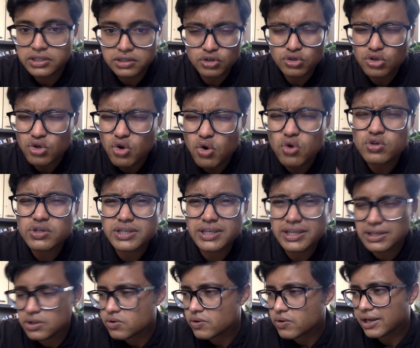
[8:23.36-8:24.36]
shows,
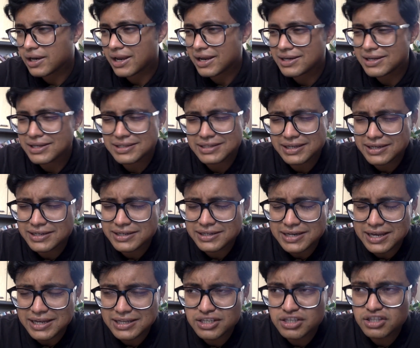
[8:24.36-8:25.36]
you can understand it
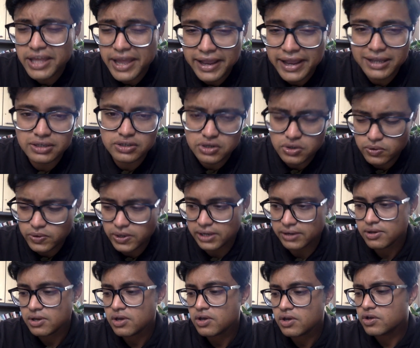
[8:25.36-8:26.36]
as things, okay.
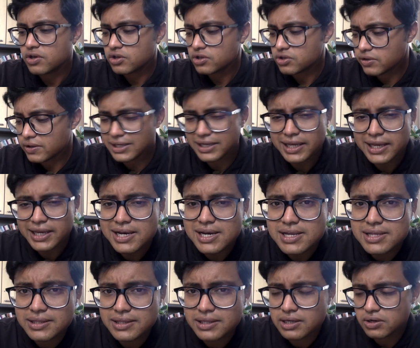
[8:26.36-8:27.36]
So in
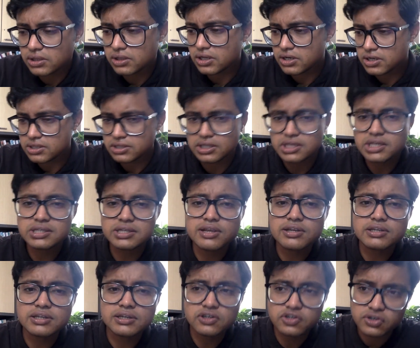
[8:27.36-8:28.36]
England, there is this
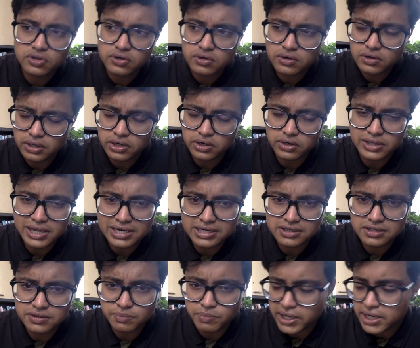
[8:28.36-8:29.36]
distinction, that
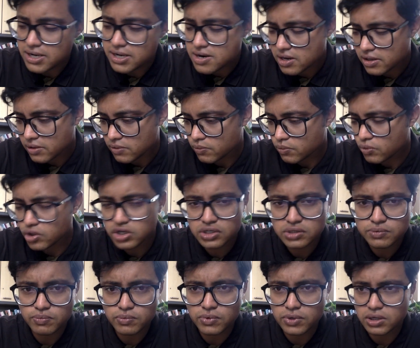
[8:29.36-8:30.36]
is made. One
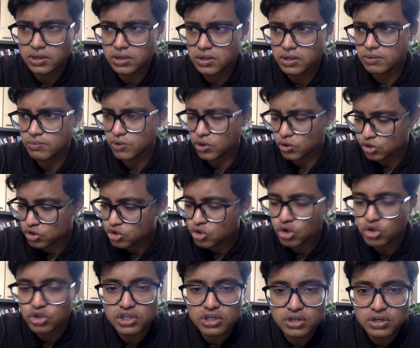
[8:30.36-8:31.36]
is about
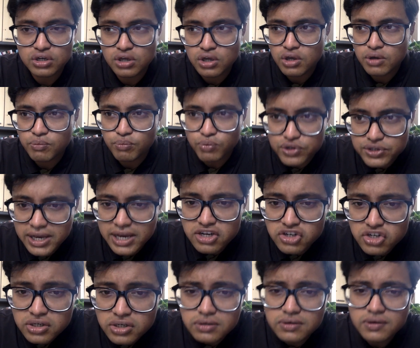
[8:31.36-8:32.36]
shows in
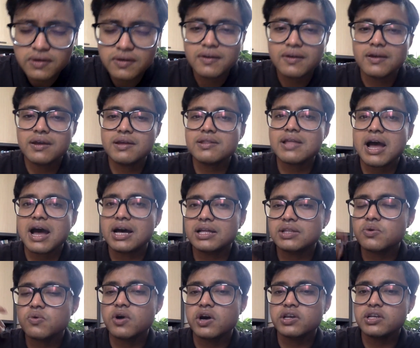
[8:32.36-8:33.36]
possession, and the other
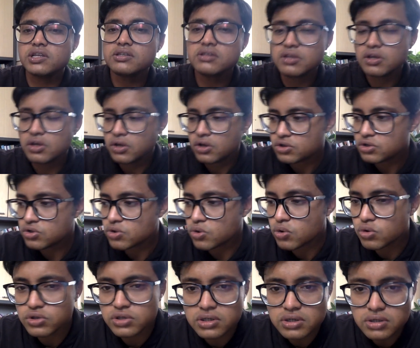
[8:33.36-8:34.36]
one is
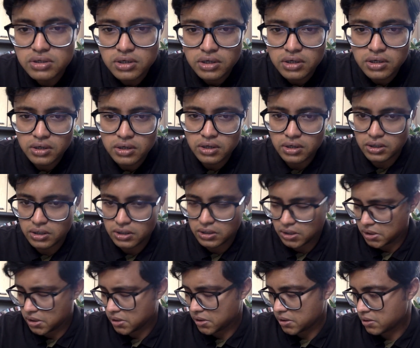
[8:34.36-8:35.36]
shows in
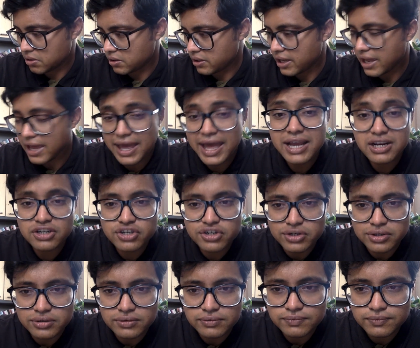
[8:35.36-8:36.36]

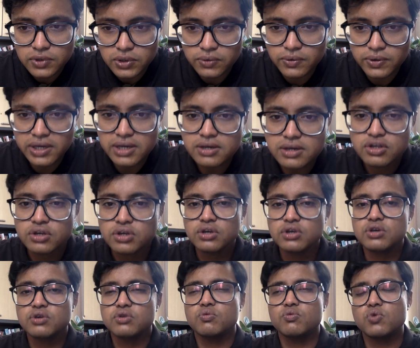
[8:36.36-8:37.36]
action, okay.
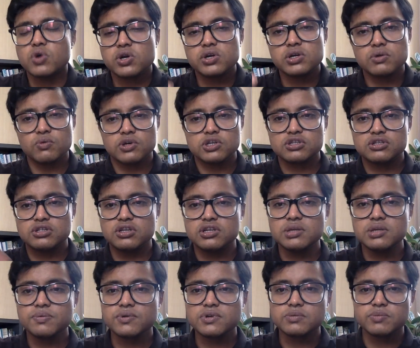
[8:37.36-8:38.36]
What's the
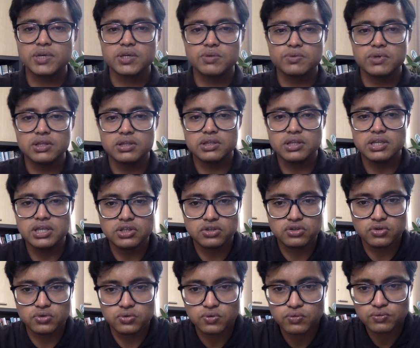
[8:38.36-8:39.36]
difference between these
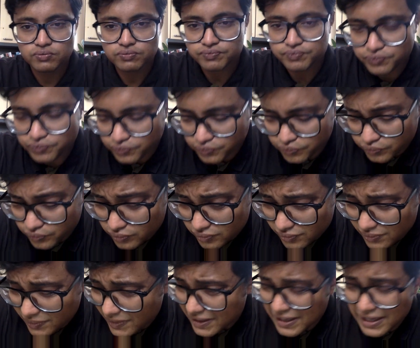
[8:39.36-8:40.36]
two?
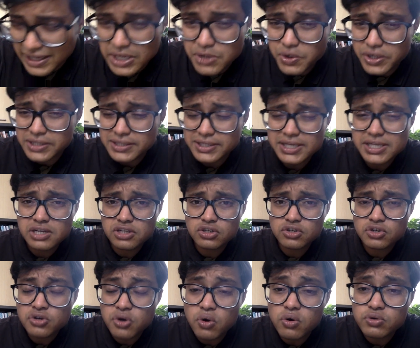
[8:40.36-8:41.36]
You can say that
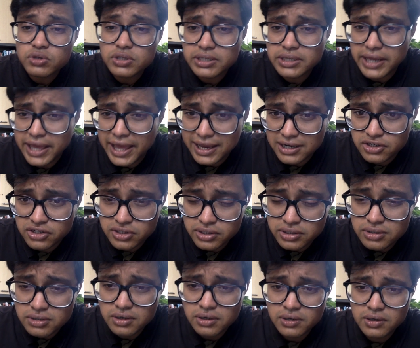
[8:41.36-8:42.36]
shows in
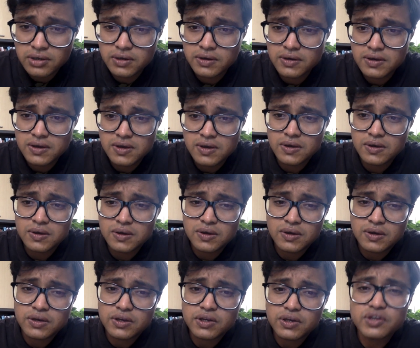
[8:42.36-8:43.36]
action
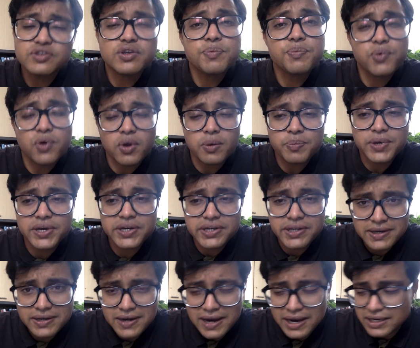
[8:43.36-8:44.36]
is a
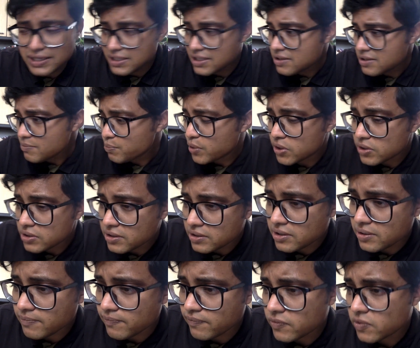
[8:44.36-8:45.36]
proprietary right in
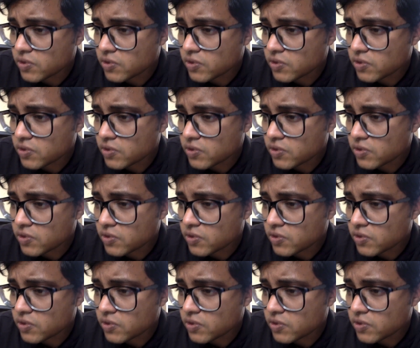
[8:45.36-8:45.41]
personam.